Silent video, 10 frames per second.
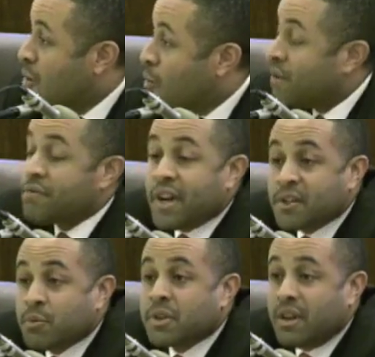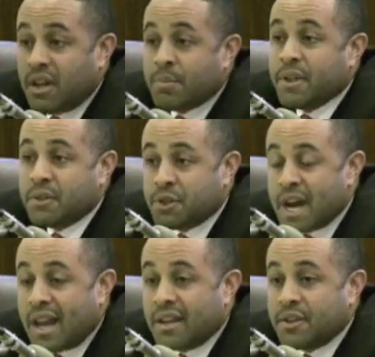We're faced with the uphill
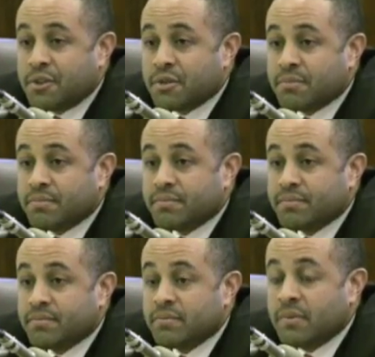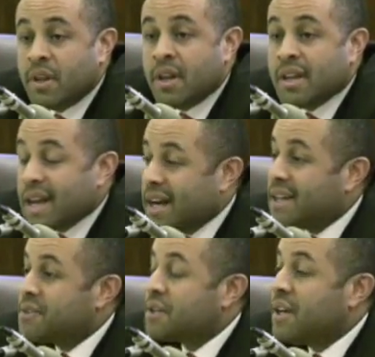challenge.
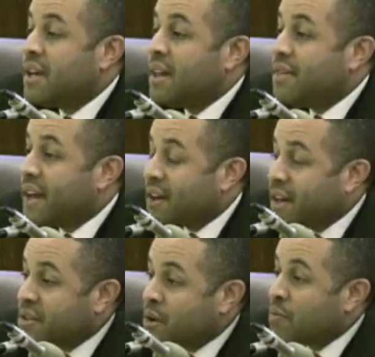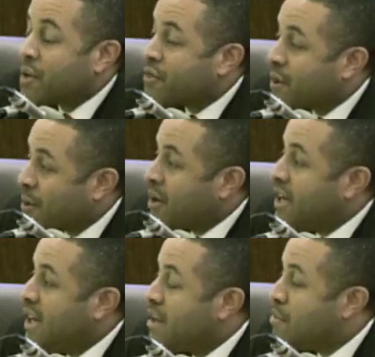Guys, there is over
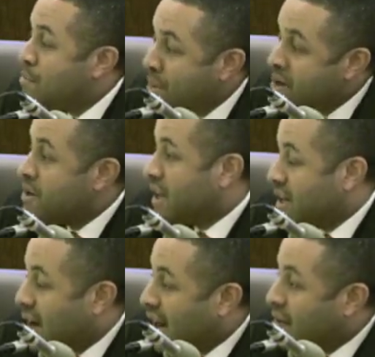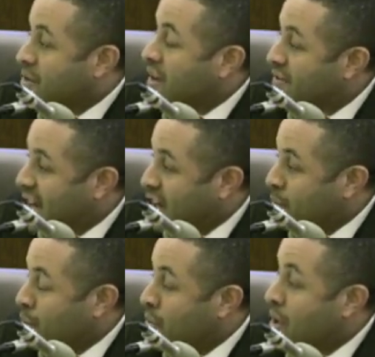$30 million
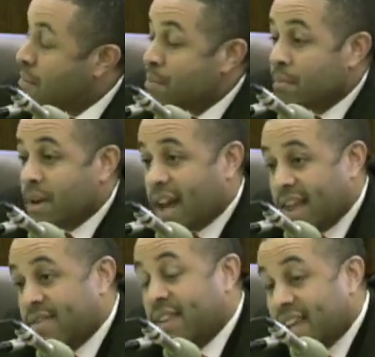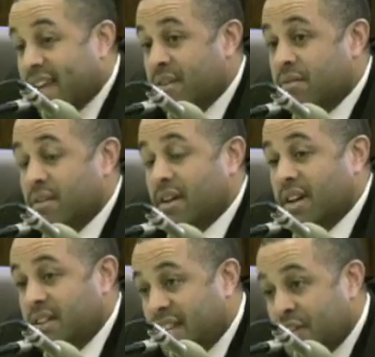available. And then
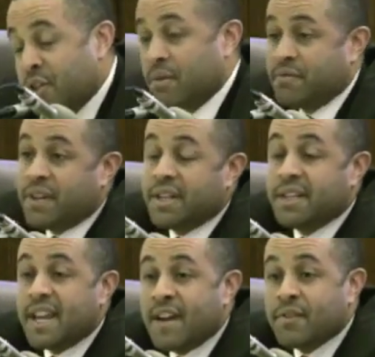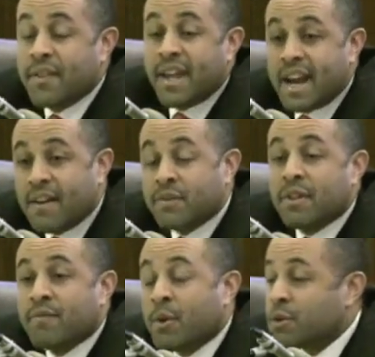additional funding
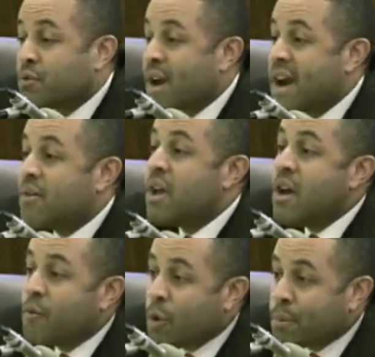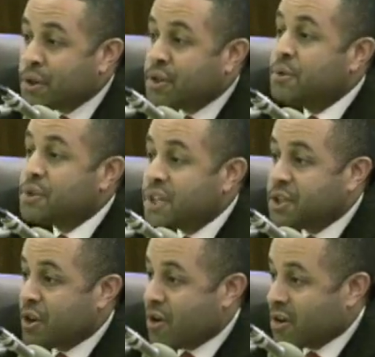after the first round for
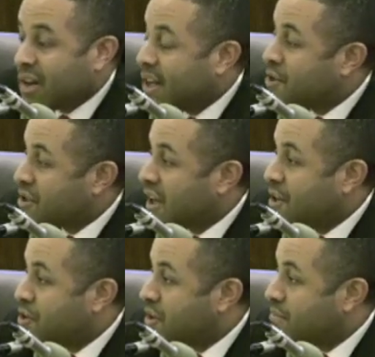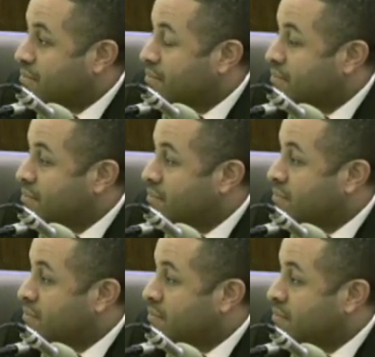producing charter legislation.
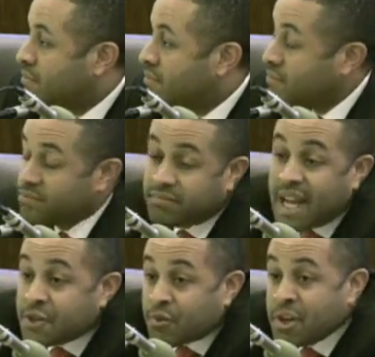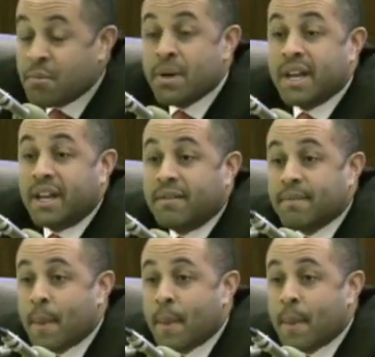That's real money.